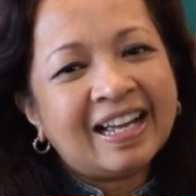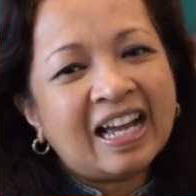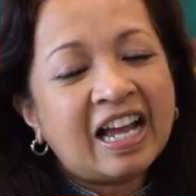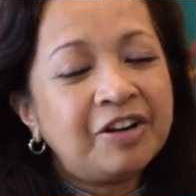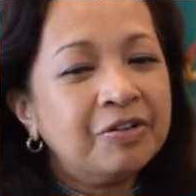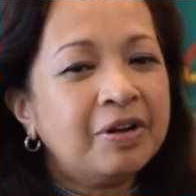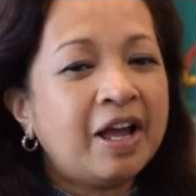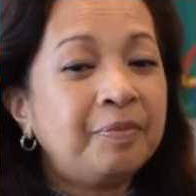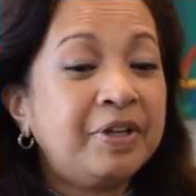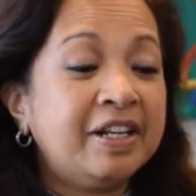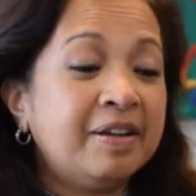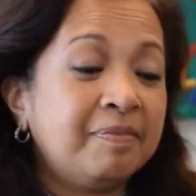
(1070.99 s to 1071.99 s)
I
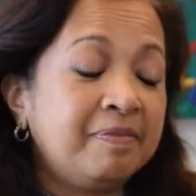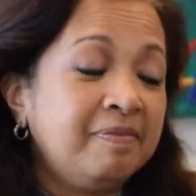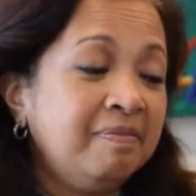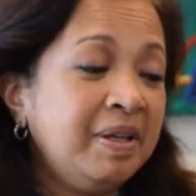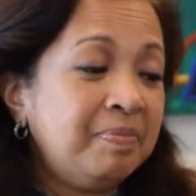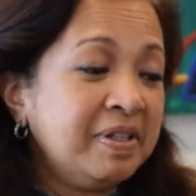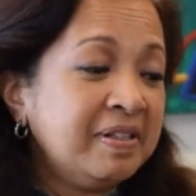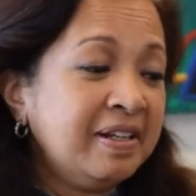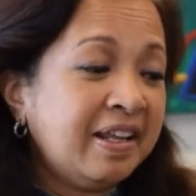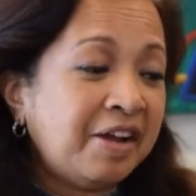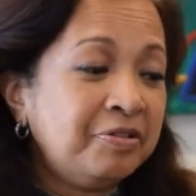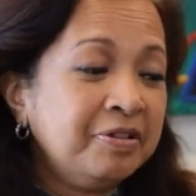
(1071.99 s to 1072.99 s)
don't
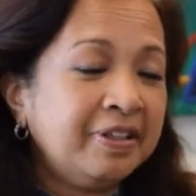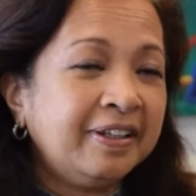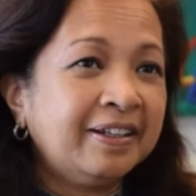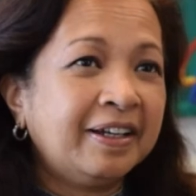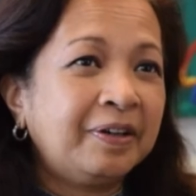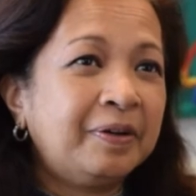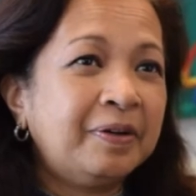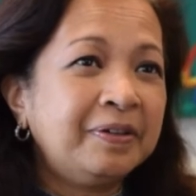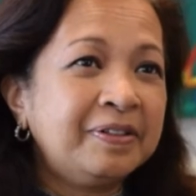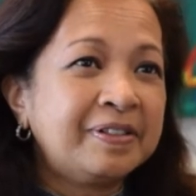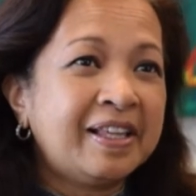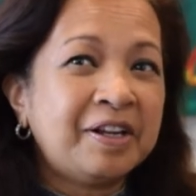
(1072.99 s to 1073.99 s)
think that God
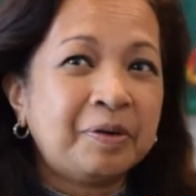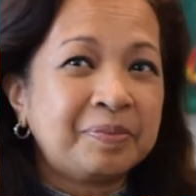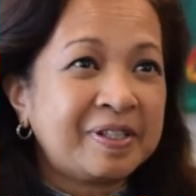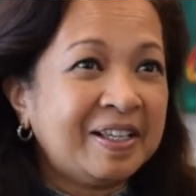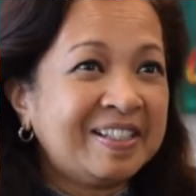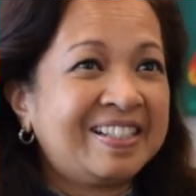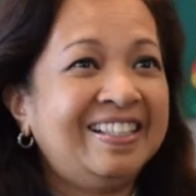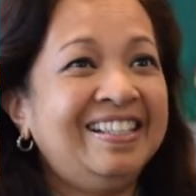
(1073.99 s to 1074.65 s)
is that obsessed.